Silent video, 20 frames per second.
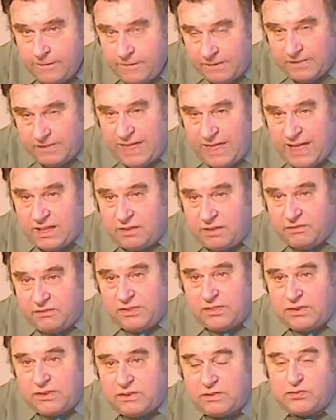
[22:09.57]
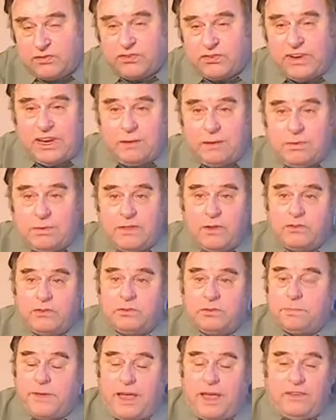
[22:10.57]
The lack of religious freedom in those
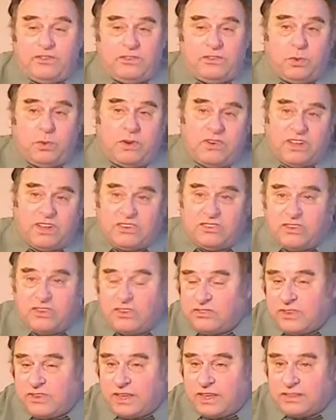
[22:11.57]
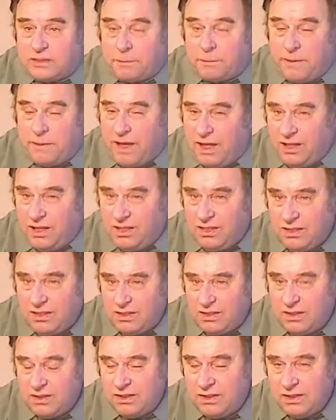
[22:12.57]
places where it exists, like Nepal,
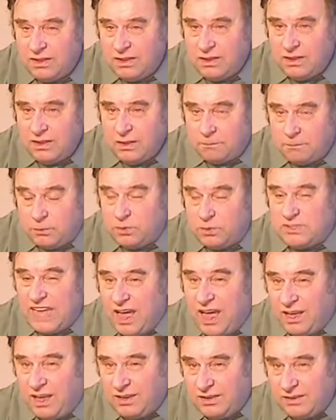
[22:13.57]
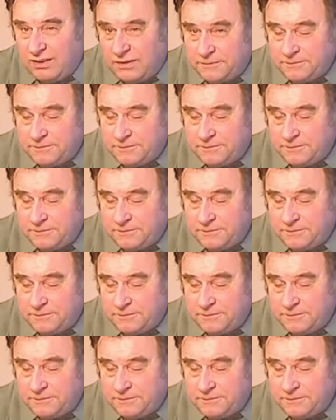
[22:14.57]
Bhutan.